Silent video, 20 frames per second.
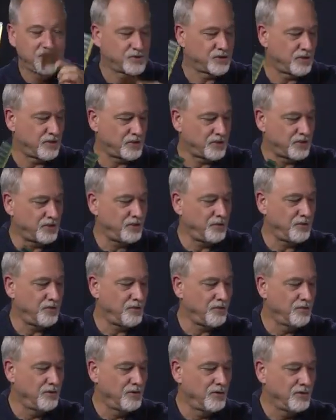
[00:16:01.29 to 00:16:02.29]
so that
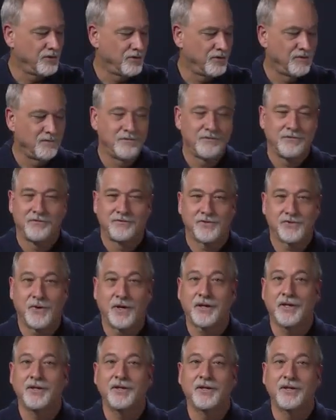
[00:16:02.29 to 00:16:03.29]
you so
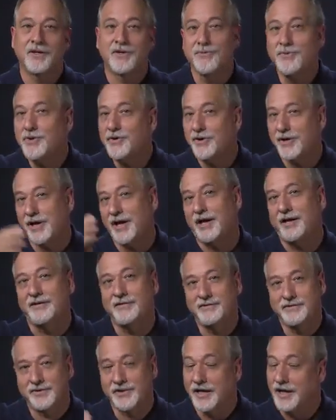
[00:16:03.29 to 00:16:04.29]
I can communicate.
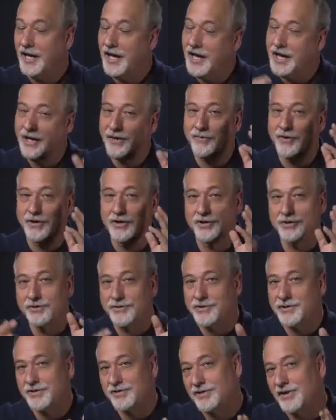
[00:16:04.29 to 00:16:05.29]
Say, hey, we're going to
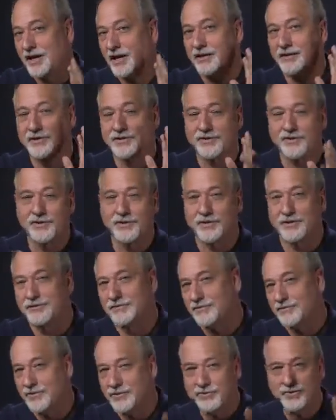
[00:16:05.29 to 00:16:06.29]
do this thing that's going
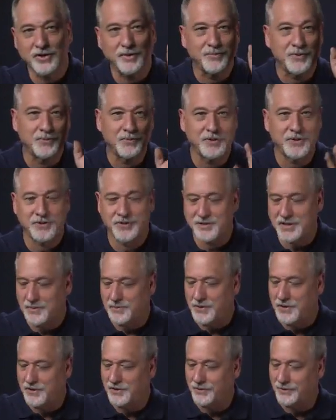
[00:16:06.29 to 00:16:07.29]
to do something with the
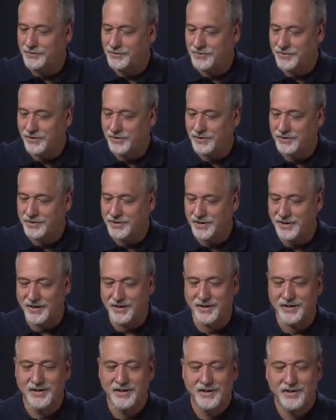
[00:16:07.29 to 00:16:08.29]
CPU and so that
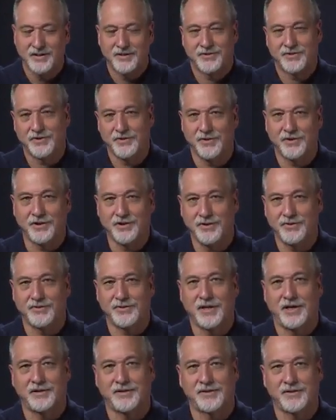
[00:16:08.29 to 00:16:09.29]
uh, so you can
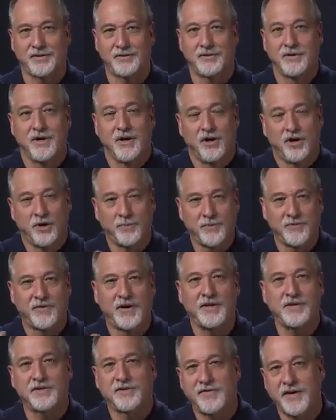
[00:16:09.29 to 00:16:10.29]
use that. So hope you
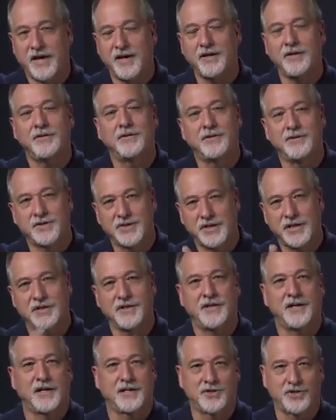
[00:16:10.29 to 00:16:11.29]
find this value and see you
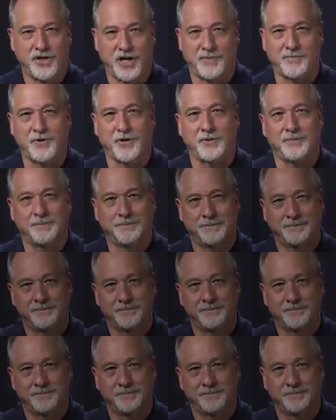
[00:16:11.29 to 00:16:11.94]
in the next chapter.